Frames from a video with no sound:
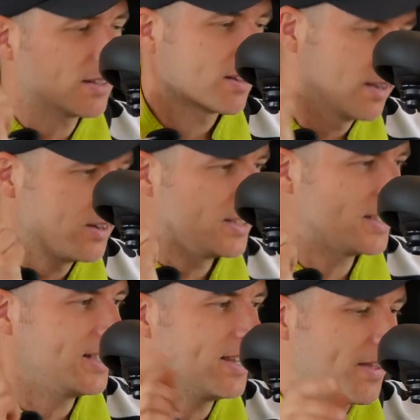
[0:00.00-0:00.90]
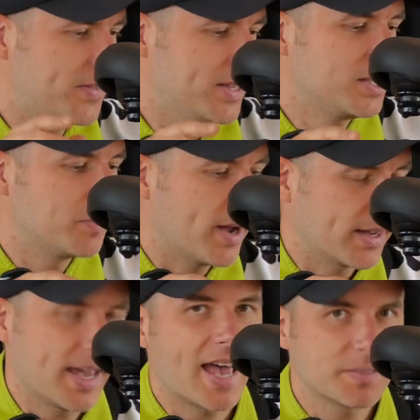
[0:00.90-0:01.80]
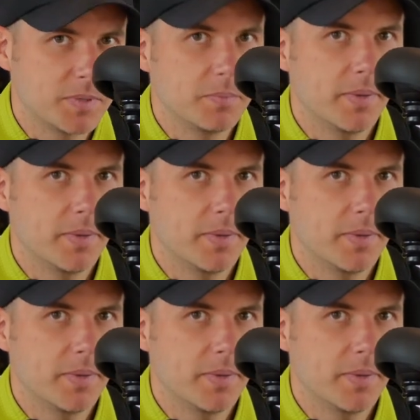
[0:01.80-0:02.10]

clearly see that this bike has been